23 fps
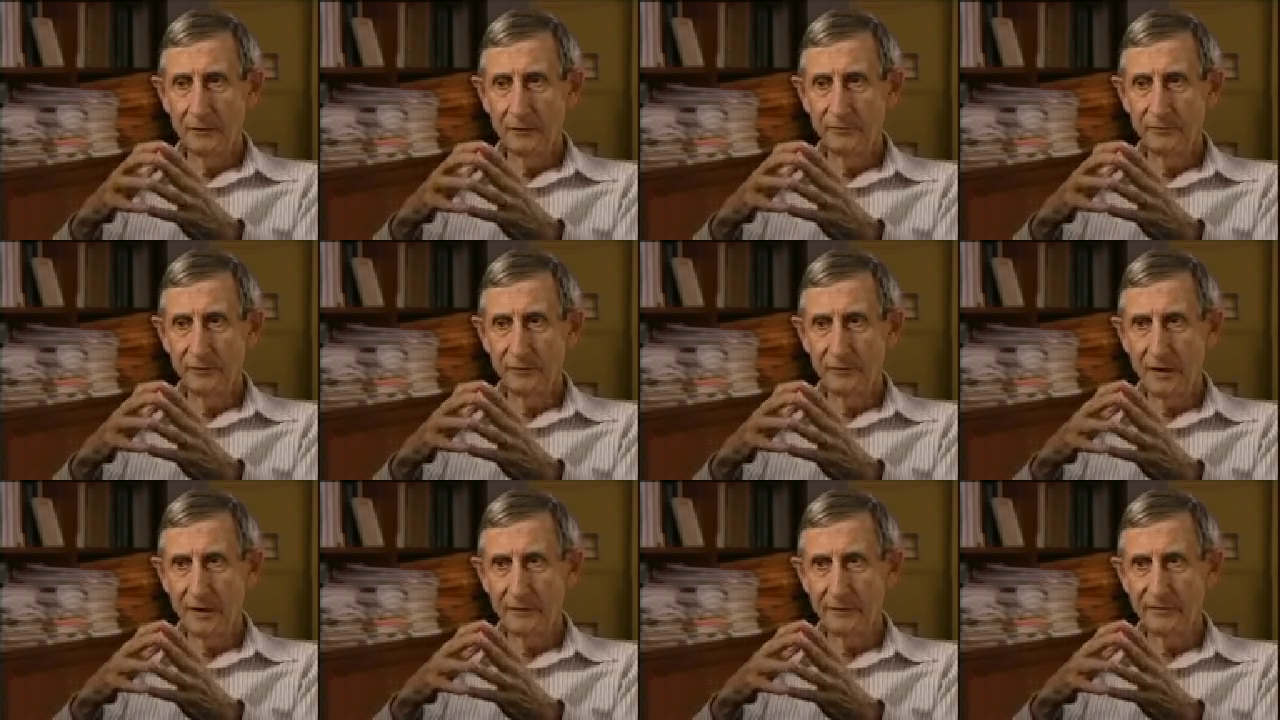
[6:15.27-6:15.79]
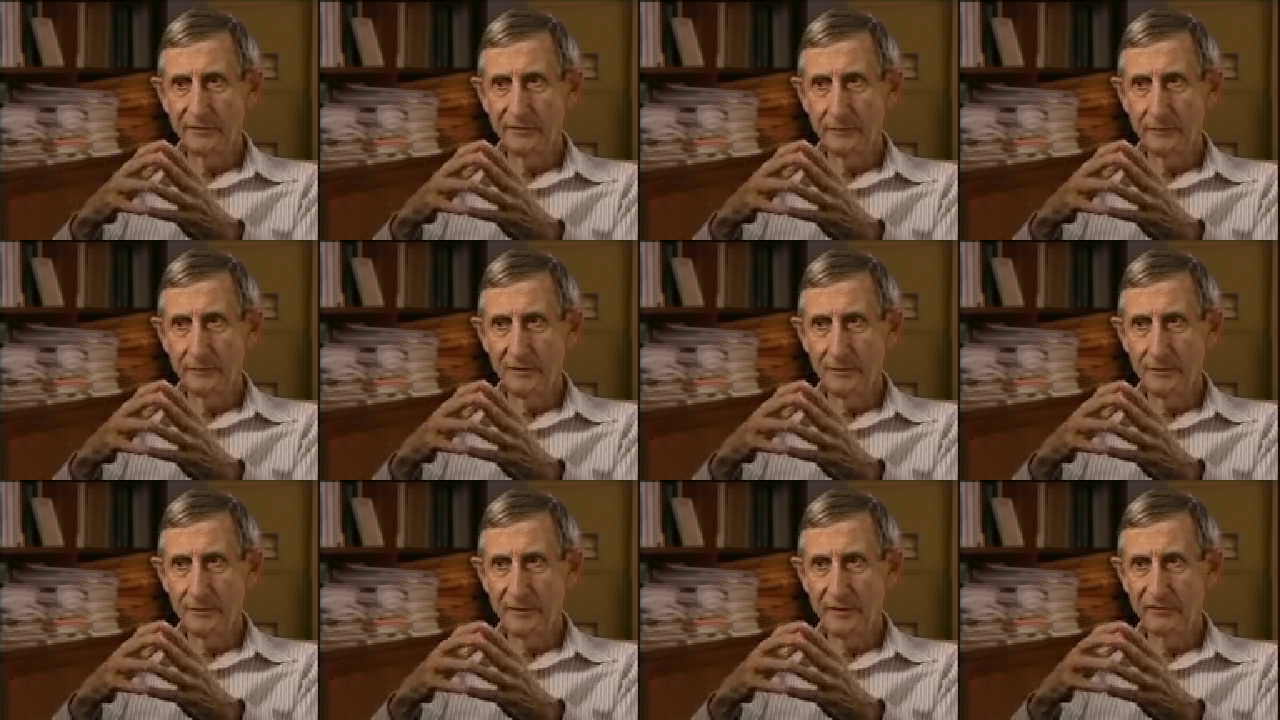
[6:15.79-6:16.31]
we should have
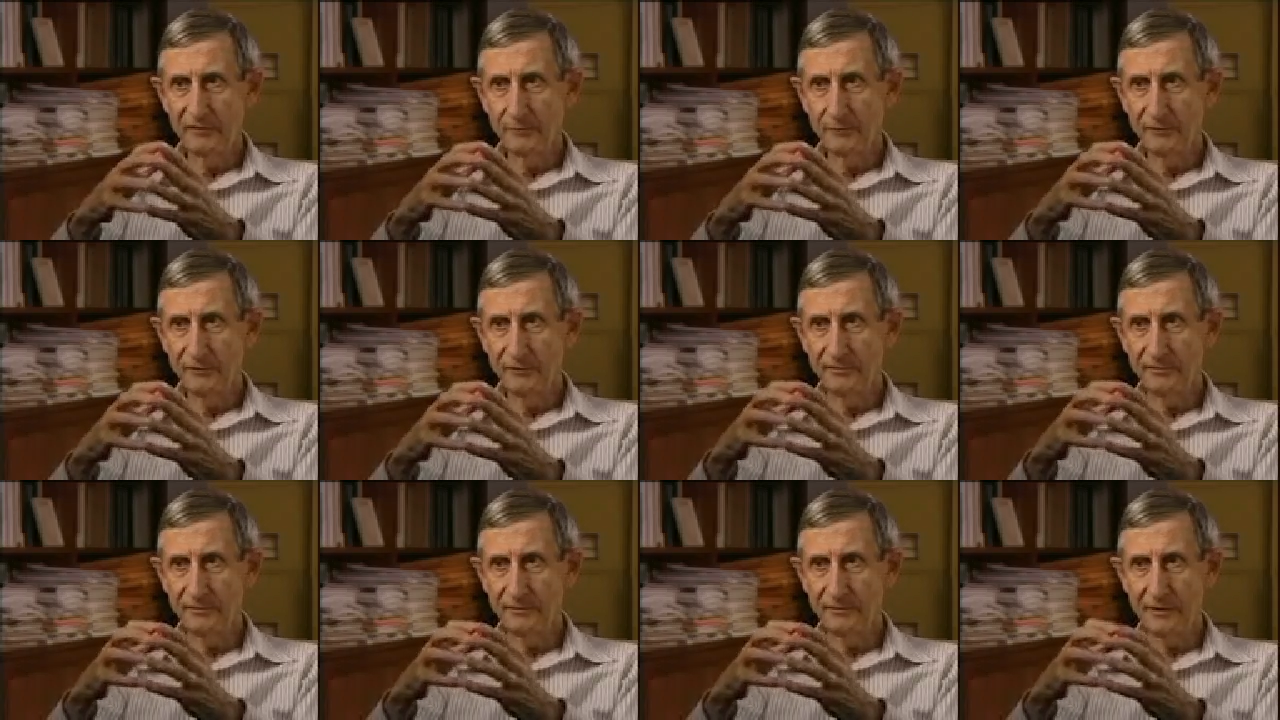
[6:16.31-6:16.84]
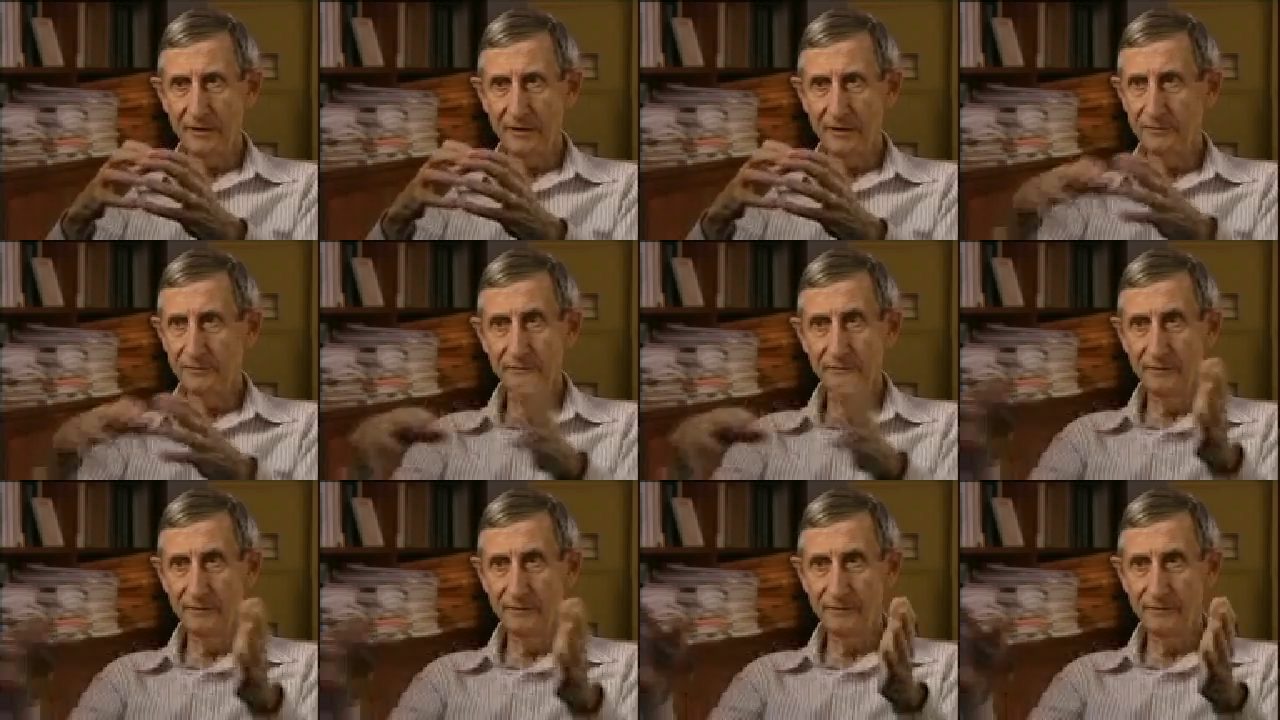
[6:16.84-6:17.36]
similar measurements in
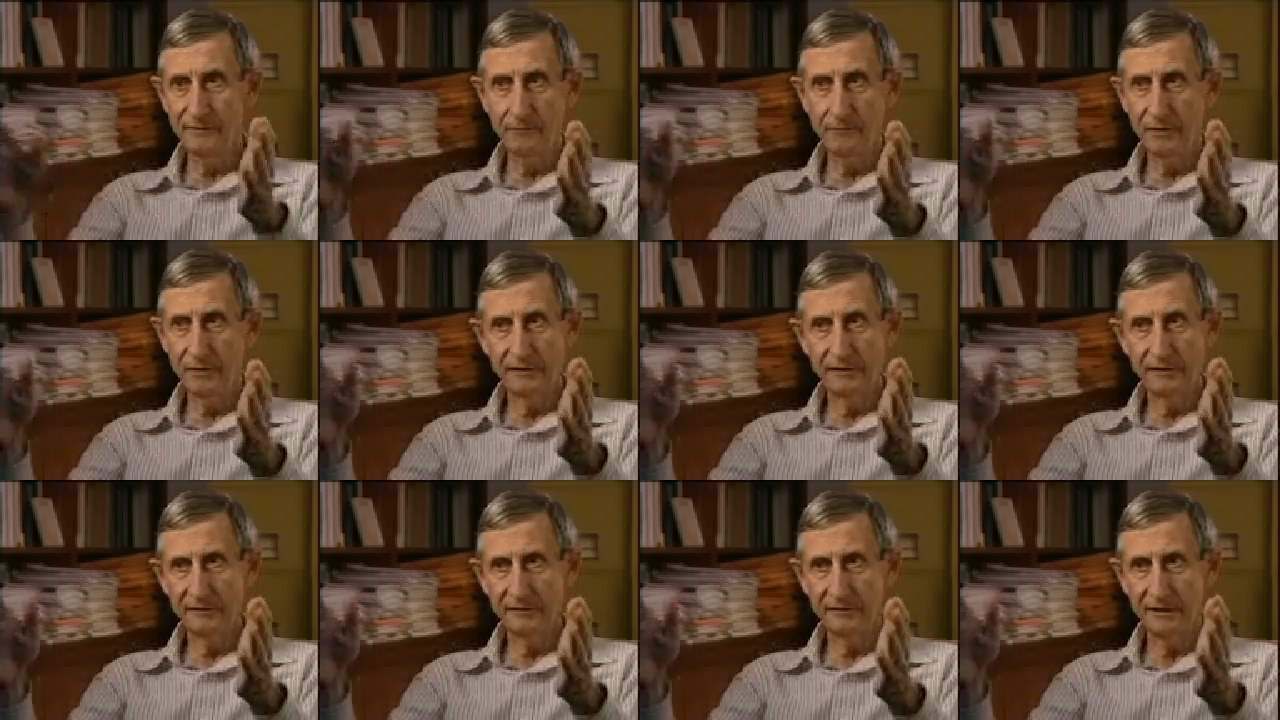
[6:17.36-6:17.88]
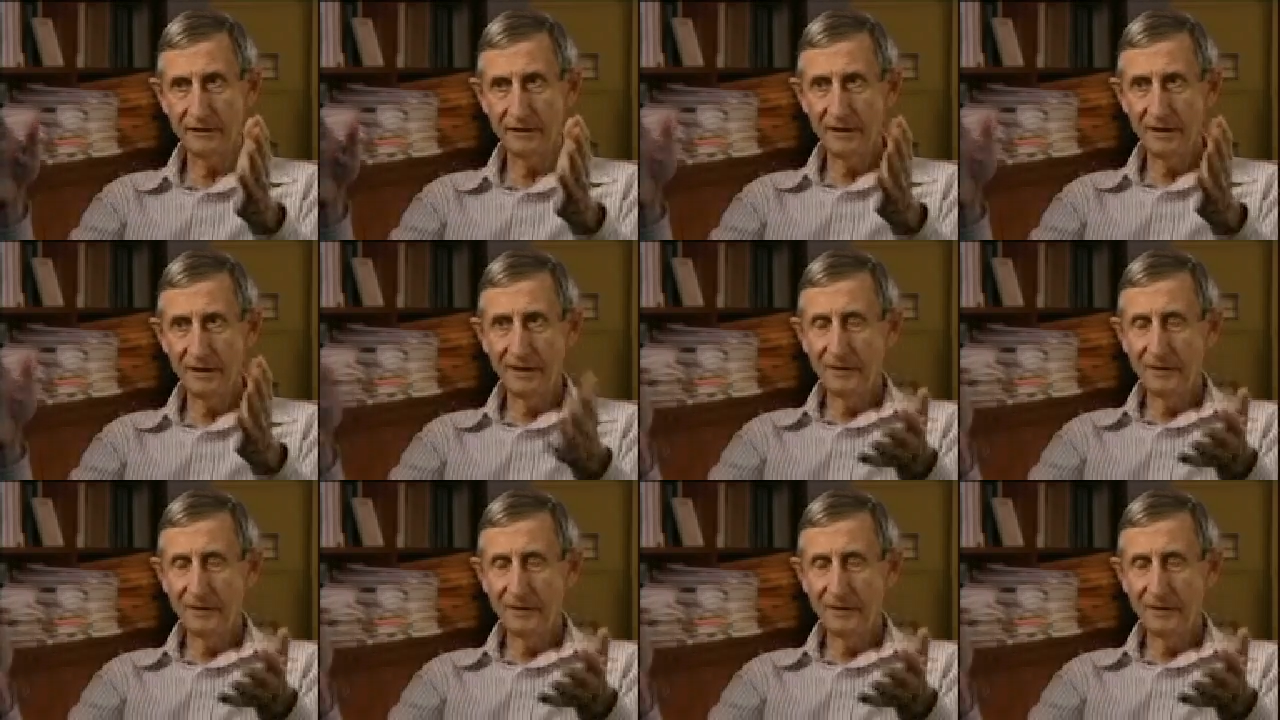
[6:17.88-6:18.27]
100 different places.